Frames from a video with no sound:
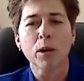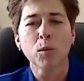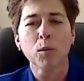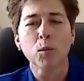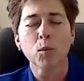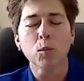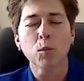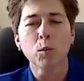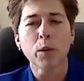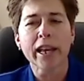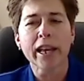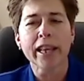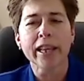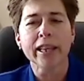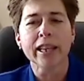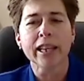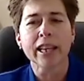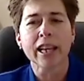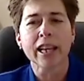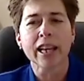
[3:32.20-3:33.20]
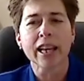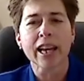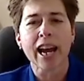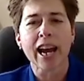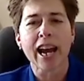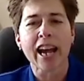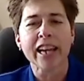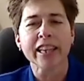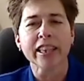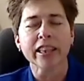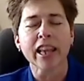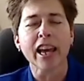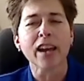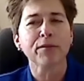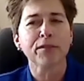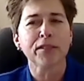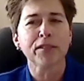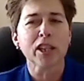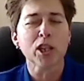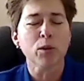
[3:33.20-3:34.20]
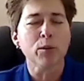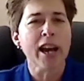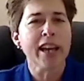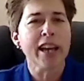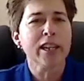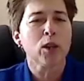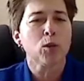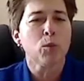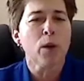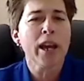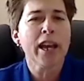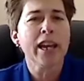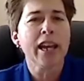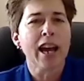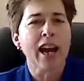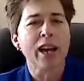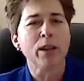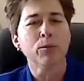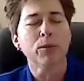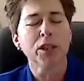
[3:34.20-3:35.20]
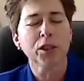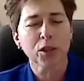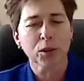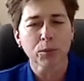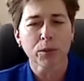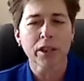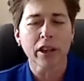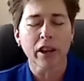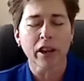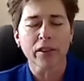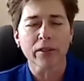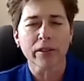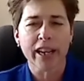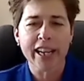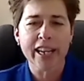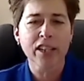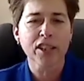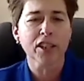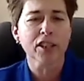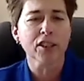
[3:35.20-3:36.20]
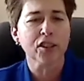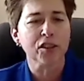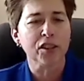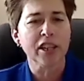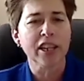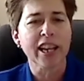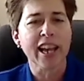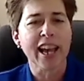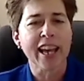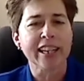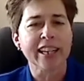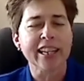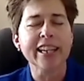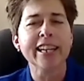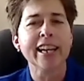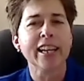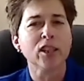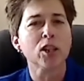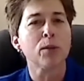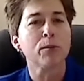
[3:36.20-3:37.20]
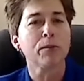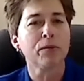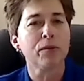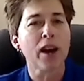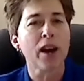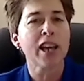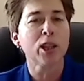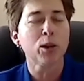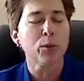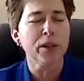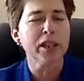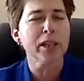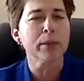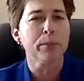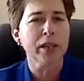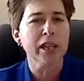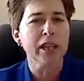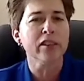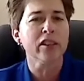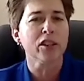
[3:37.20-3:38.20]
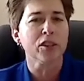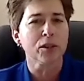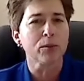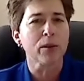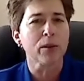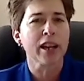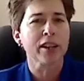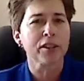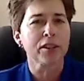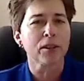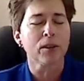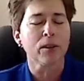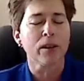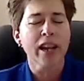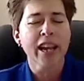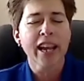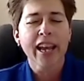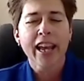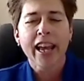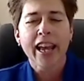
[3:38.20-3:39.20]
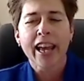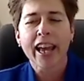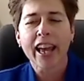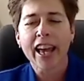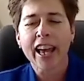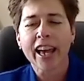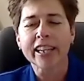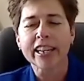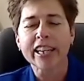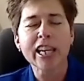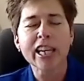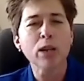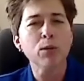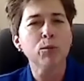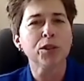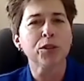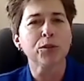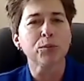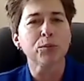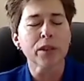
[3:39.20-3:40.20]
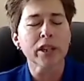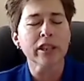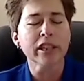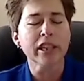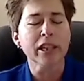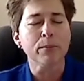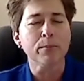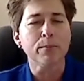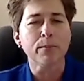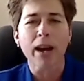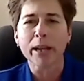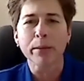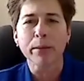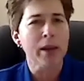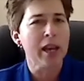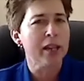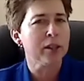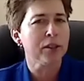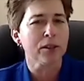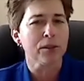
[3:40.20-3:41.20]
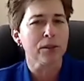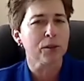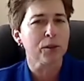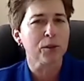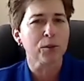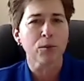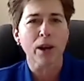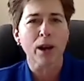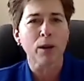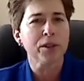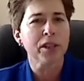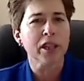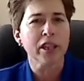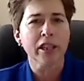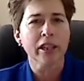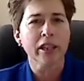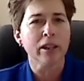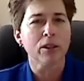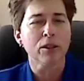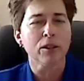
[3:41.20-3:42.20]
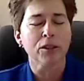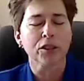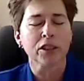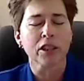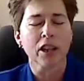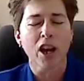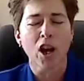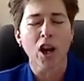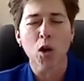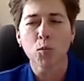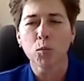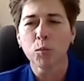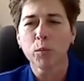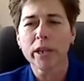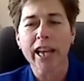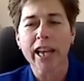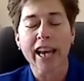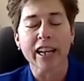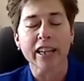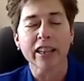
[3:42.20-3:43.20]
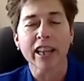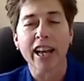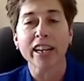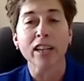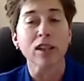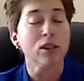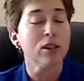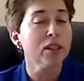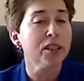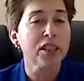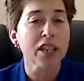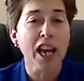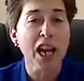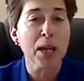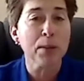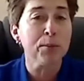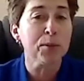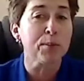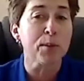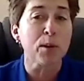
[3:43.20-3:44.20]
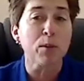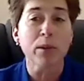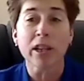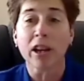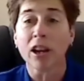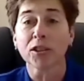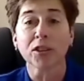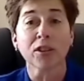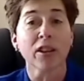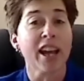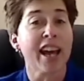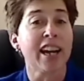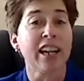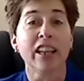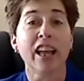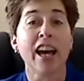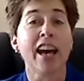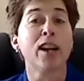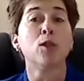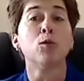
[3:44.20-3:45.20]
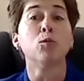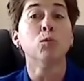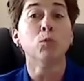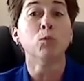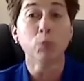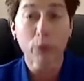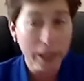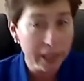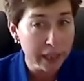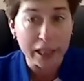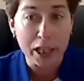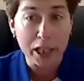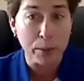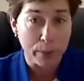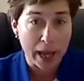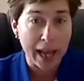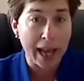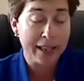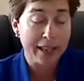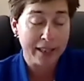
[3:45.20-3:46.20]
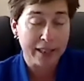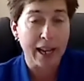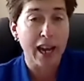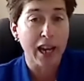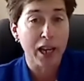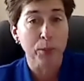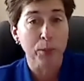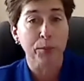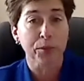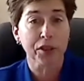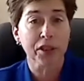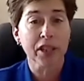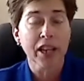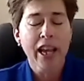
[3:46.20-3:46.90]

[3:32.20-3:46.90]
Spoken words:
when I left the United Way, I went to another agency, and he ended up following and being the director. And he was really my mentor throughout the years. We had a lot of good times, but we also had a lot of really bad times.